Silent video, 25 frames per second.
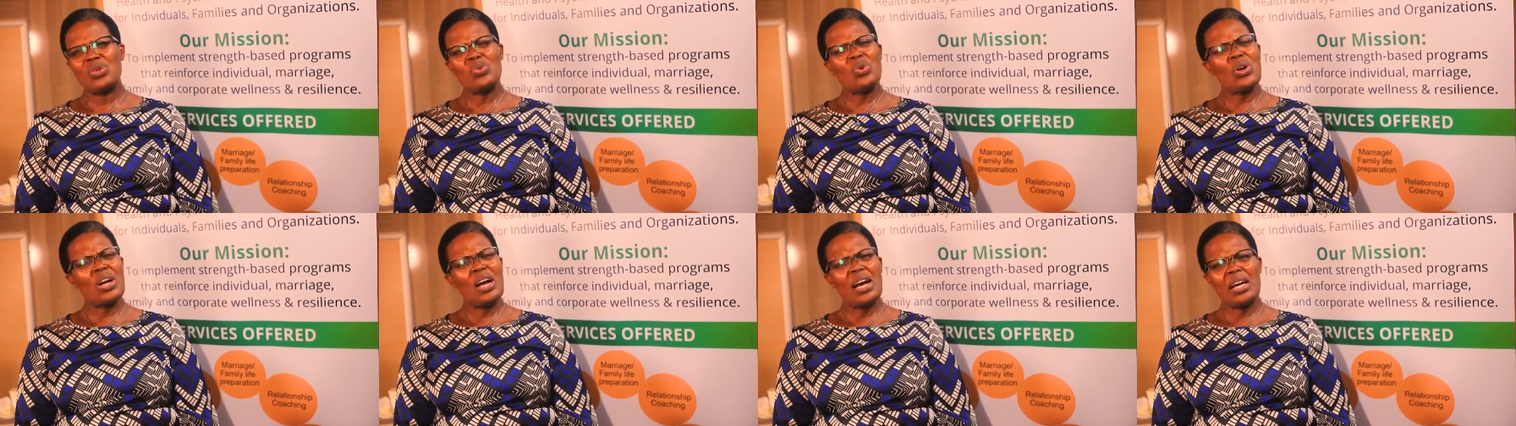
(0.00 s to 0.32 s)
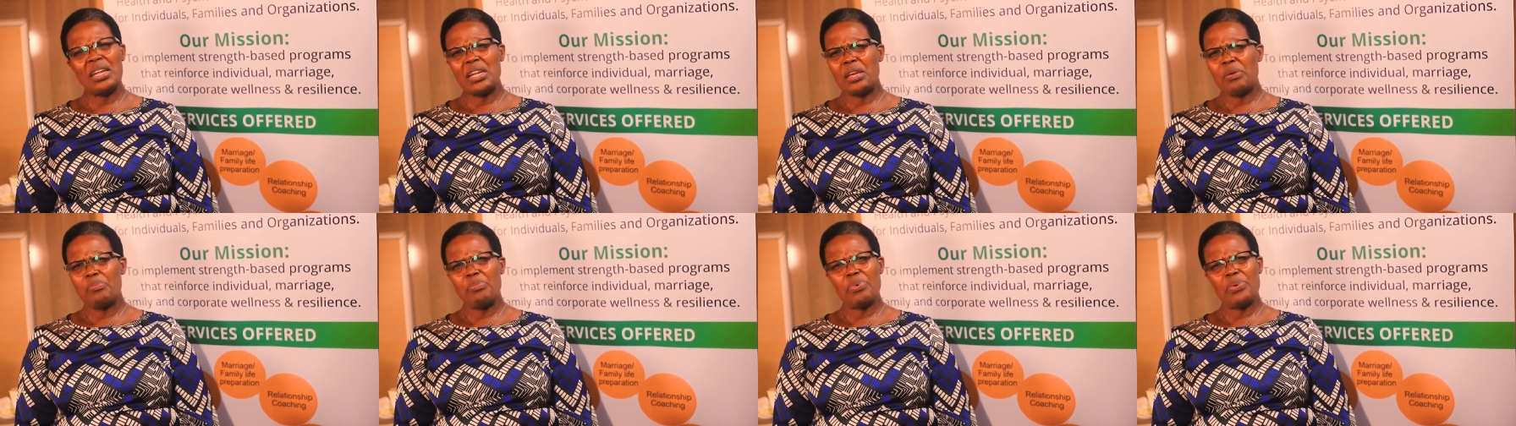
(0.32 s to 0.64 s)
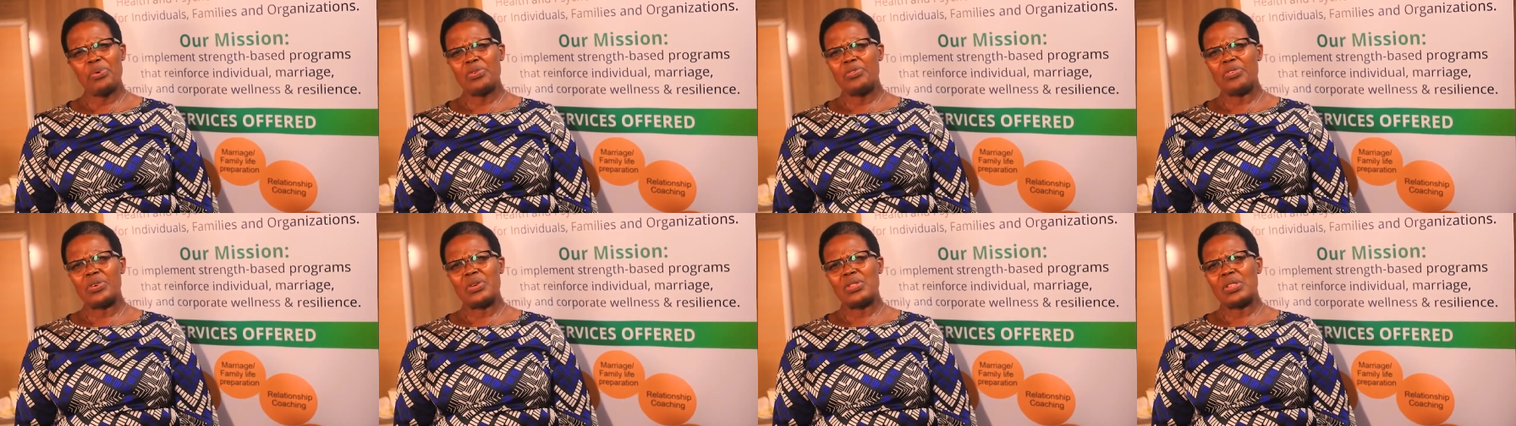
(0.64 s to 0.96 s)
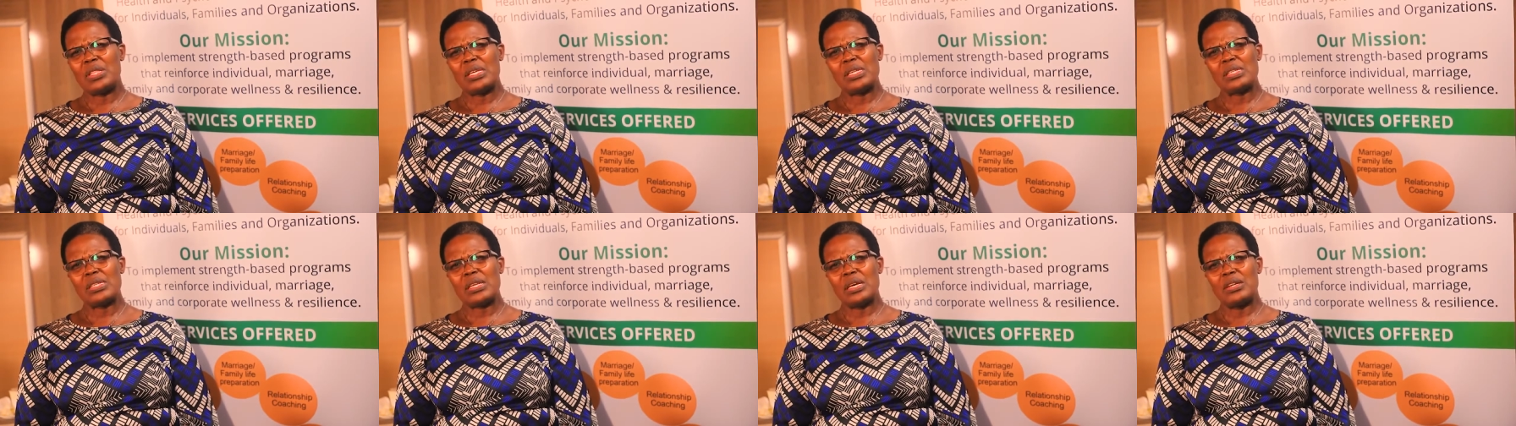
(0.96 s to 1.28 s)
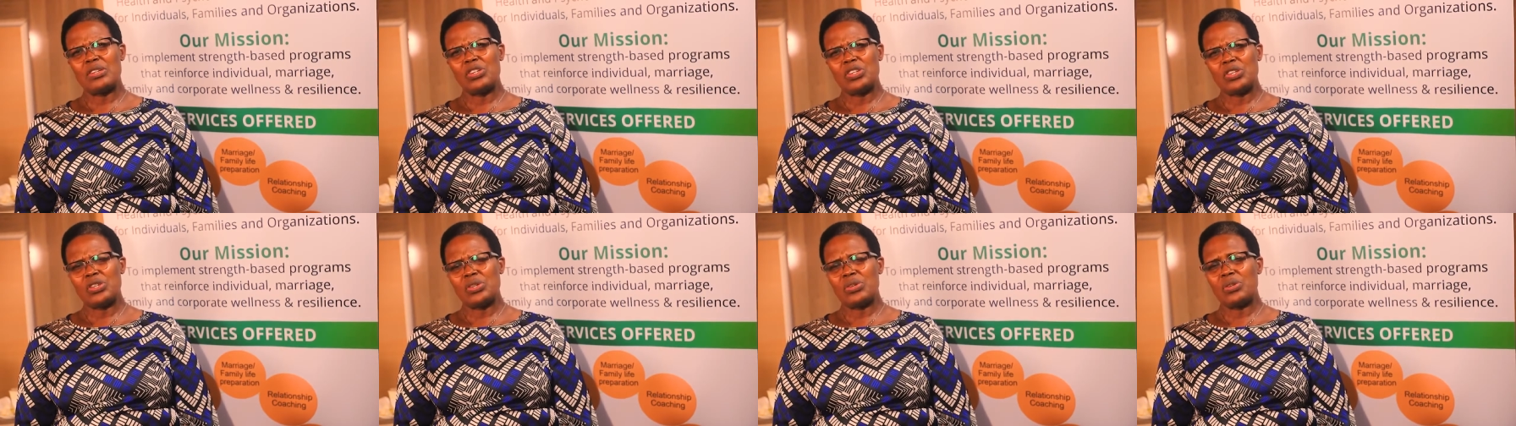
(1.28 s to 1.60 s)
You can improve on this
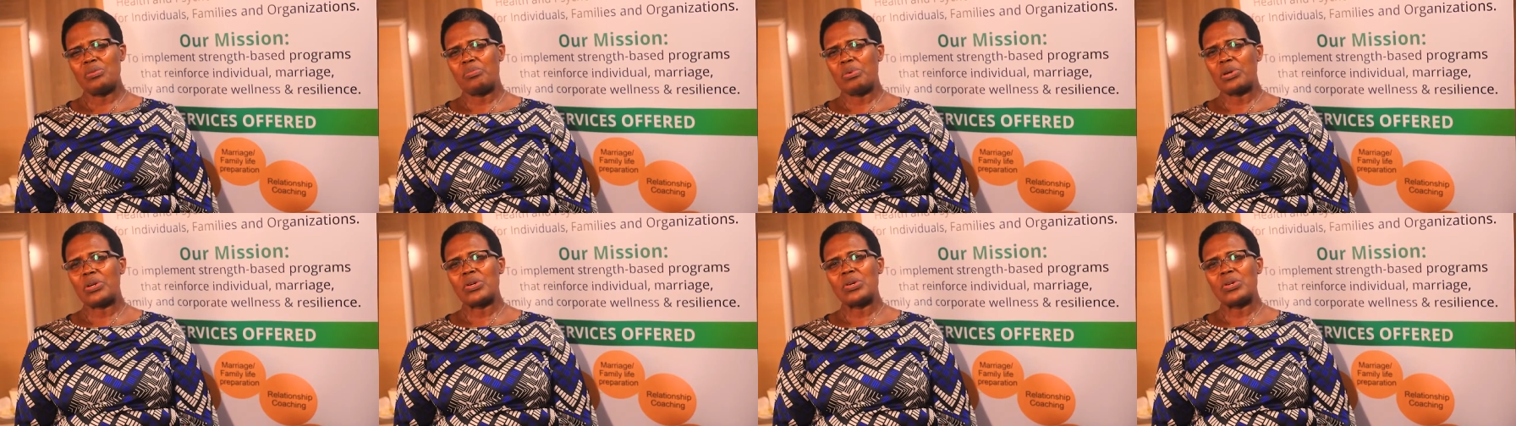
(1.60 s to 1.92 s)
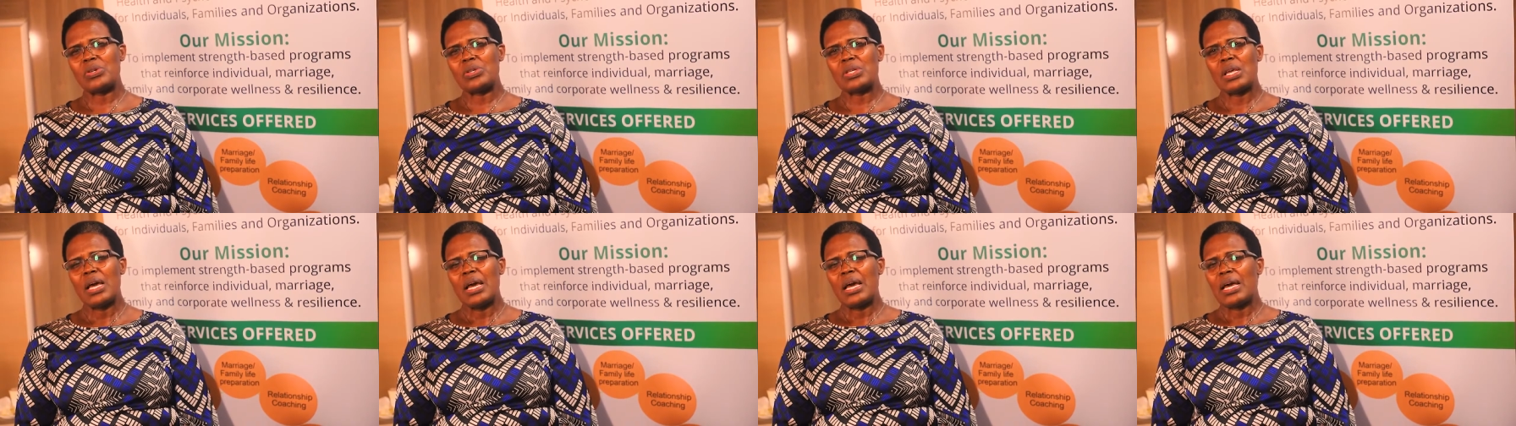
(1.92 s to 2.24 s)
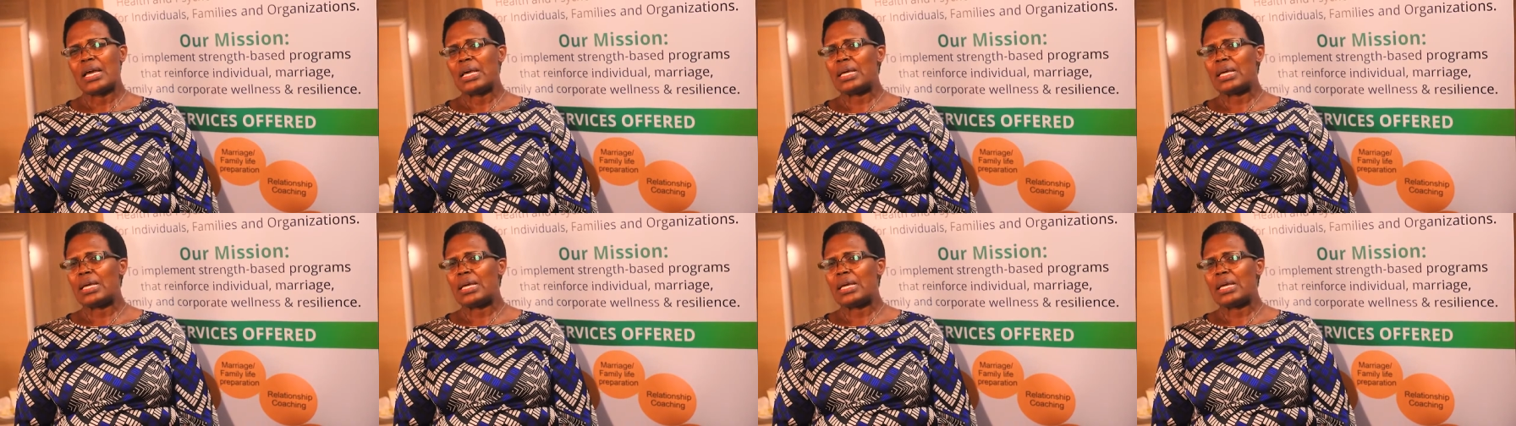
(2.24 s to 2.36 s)
attitude because